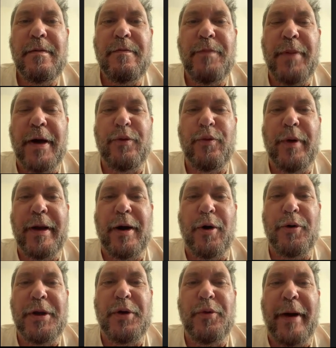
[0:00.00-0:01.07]
by the way,
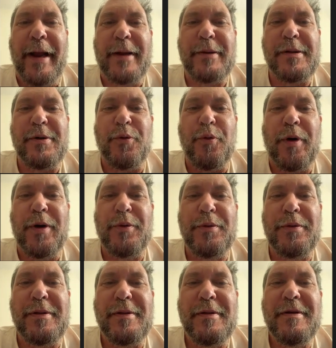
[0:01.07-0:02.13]
aren't you Axl
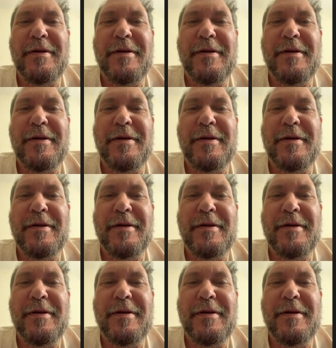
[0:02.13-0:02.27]
Rose?